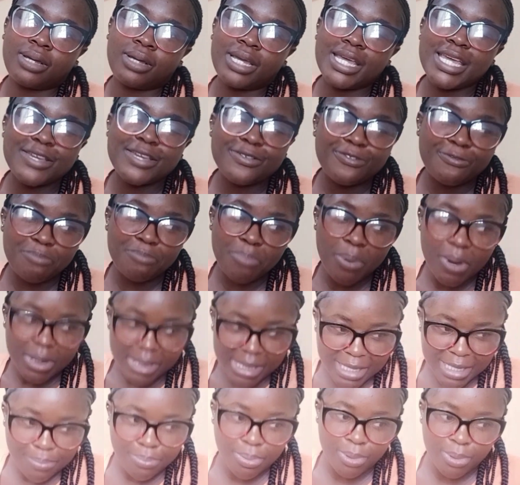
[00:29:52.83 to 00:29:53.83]

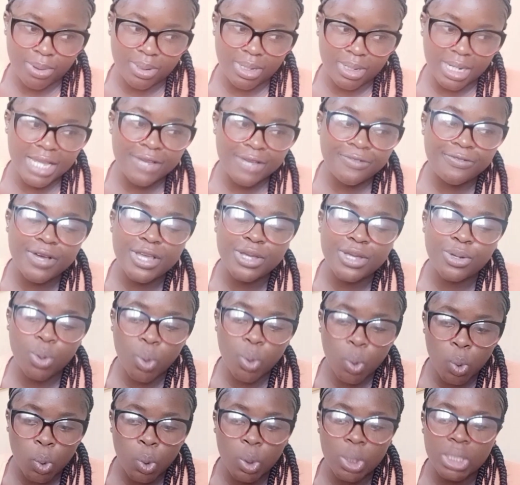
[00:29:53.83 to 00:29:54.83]
if I
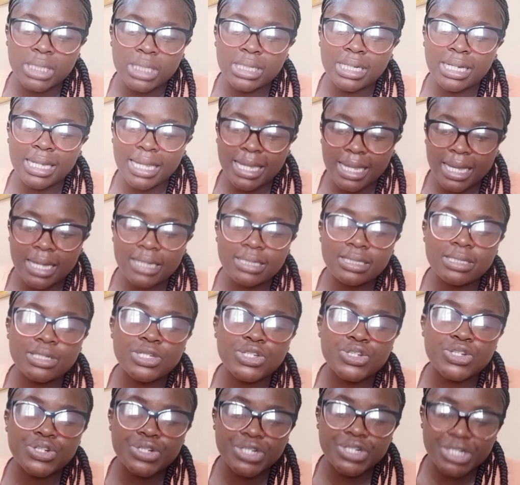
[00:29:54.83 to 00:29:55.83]
could get
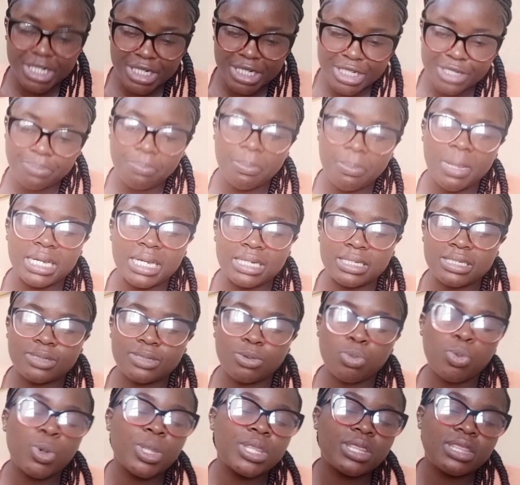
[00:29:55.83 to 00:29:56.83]
treatment
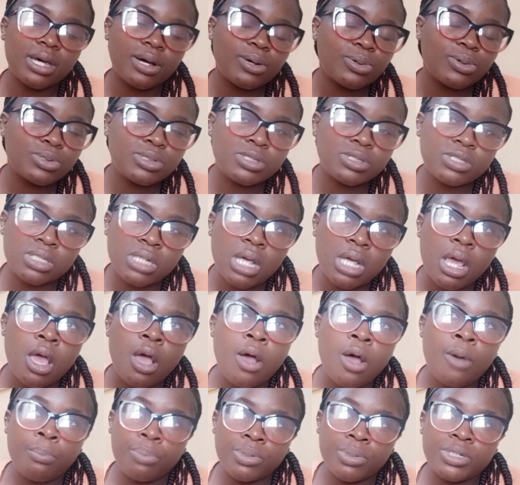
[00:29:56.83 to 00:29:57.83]
without
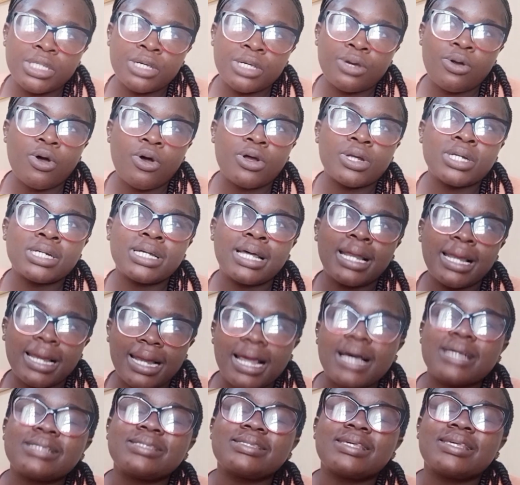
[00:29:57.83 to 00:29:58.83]
putting on
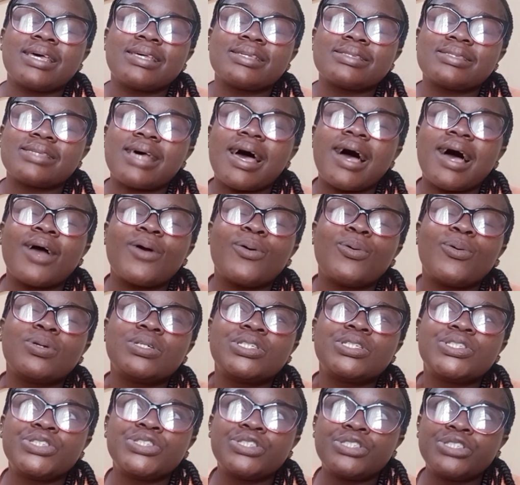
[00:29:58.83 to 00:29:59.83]
glasses, I
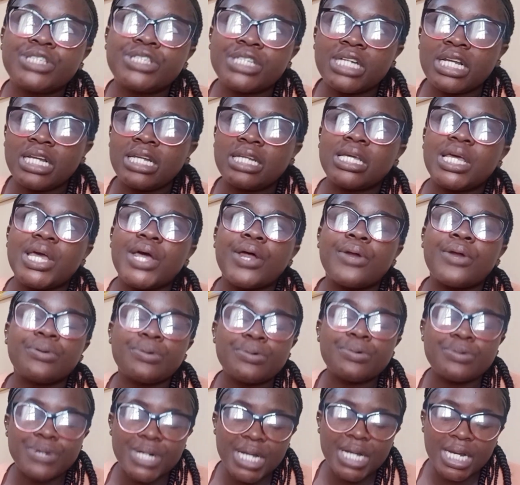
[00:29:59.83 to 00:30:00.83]
would really,
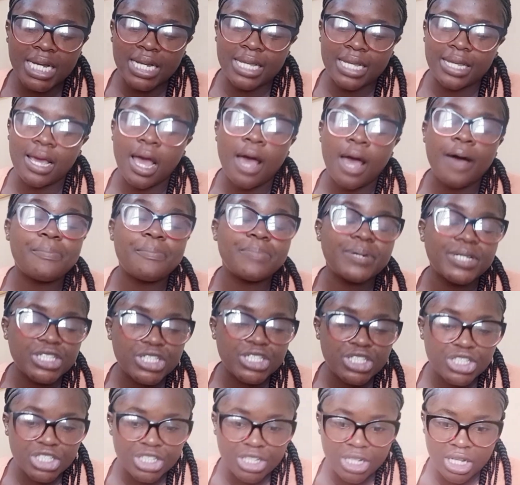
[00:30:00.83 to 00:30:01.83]
really
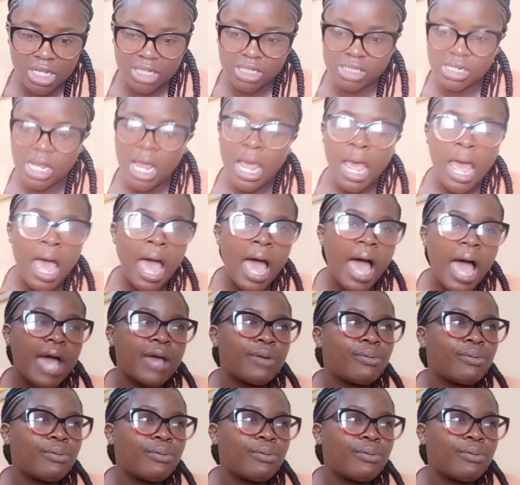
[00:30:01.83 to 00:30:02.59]
appreciate. I